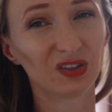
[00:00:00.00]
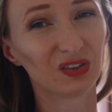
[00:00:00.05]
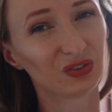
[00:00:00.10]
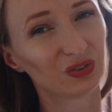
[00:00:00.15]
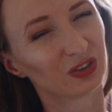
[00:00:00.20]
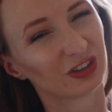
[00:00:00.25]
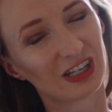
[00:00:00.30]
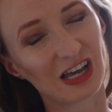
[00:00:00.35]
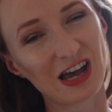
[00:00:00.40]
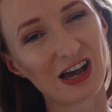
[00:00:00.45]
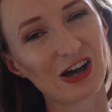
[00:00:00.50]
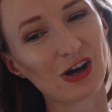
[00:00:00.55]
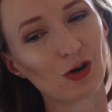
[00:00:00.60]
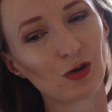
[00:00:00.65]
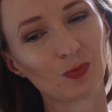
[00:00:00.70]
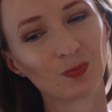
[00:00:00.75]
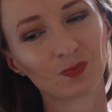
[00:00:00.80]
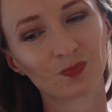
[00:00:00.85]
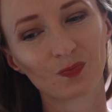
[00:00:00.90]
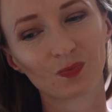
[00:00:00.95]
So
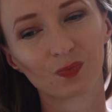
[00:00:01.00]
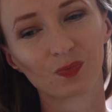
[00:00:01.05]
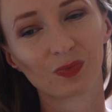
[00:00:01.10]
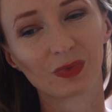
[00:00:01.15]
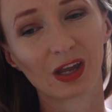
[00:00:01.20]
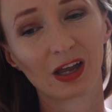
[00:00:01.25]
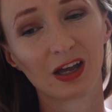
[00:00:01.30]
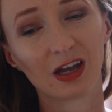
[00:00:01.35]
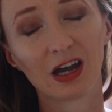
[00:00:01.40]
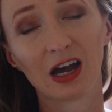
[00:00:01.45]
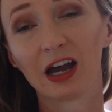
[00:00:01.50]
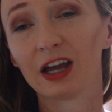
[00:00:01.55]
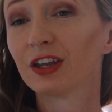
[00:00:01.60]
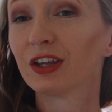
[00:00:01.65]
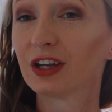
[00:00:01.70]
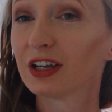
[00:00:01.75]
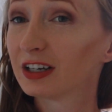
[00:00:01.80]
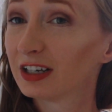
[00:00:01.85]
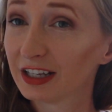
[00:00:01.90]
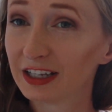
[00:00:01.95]
now, a
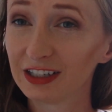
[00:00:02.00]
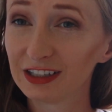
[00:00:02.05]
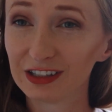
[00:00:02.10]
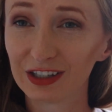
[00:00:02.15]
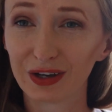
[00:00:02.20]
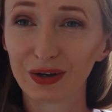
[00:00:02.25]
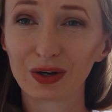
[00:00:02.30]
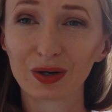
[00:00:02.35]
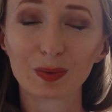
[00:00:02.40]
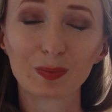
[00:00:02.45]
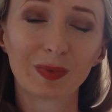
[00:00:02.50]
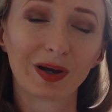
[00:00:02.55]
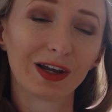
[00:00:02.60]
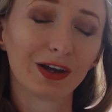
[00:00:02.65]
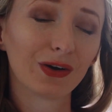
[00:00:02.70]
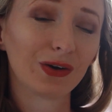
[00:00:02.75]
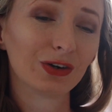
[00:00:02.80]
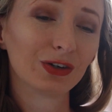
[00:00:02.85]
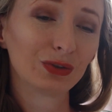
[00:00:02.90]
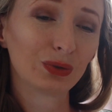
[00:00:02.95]
year later,
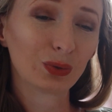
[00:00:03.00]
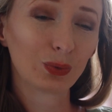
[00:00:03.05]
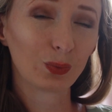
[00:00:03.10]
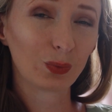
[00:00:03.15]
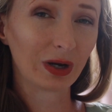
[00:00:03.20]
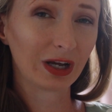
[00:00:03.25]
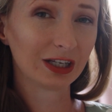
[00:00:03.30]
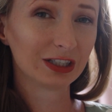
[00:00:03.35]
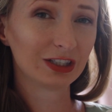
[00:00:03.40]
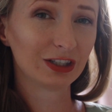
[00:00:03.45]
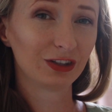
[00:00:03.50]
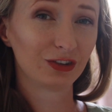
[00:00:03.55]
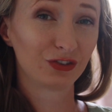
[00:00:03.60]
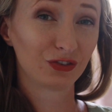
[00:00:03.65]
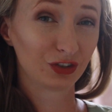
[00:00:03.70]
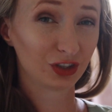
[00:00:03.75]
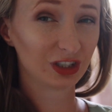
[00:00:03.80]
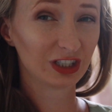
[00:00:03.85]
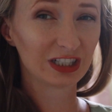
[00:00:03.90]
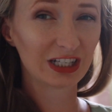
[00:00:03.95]
my older one is
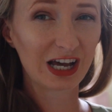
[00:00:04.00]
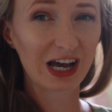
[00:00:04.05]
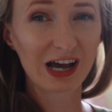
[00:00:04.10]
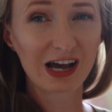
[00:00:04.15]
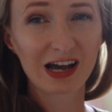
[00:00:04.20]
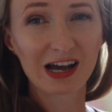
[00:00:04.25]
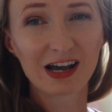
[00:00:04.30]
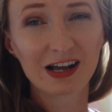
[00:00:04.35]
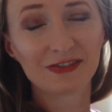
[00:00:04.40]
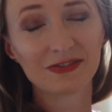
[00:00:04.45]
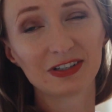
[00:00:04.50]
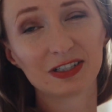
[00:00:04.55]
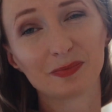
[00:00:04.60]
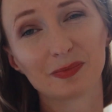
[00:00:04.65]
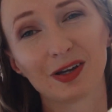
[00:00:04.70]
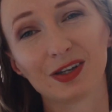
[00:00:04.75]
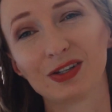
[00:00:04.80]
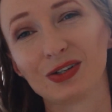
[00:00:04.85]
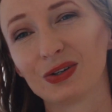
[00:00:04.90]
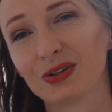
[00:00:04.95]
3 and a half
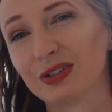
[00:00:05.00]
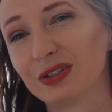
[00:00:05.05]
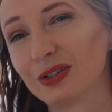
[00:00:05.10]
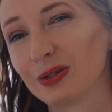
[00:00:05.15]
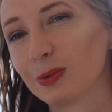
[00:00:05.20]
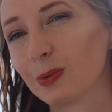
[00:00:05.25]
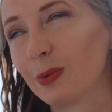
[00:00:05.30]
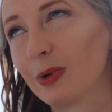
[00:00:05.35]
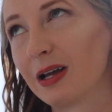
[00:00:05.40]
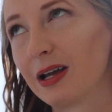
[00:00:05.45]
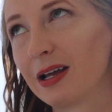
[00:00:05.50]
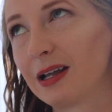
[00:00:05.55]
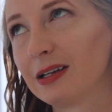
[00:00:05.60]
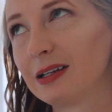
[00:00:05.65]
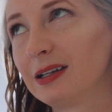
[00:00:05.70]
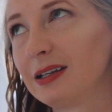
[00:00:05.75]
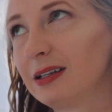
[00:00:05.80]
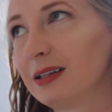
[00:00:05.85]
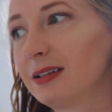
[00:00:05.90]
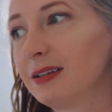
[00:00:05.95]
and my younger
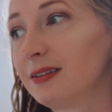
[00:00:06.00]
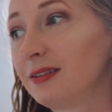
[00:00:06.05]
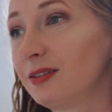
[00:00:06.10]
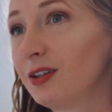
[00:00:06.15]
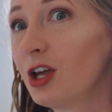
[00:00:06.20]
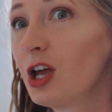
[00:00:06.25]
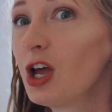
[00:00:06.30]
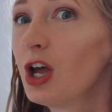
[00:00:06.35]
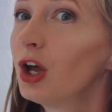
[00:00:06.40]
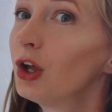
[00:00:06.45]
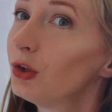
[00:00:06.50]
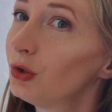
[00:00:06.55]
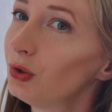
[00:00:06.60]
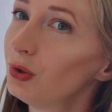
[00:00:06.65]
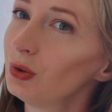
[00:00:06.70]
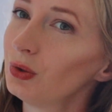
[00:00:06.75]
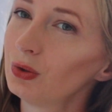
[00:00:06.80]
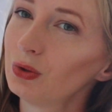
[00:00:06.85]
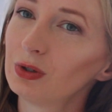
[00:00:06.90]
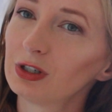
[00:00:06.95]
one is
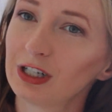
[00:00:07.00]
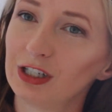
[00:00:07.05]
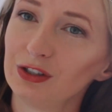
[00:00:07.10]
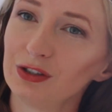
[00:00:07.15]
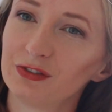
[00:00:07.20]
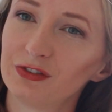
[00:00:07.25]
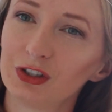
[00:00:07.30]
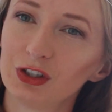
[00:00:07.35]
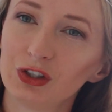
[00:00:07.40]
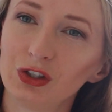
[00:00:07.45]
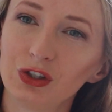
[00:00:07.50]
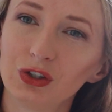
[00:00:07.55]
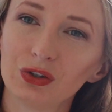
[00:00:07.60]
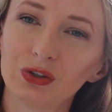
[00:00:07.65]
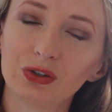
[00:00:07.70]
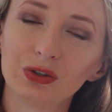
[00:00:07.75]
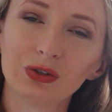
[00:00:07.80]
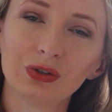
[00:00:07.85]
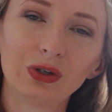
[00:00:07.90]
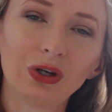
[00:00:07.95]
2, right over
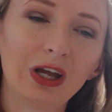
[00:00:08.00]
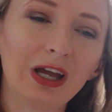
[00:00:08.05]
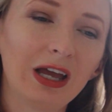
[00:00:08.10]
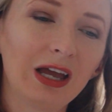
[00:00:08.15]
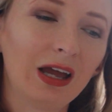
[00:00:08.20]
2.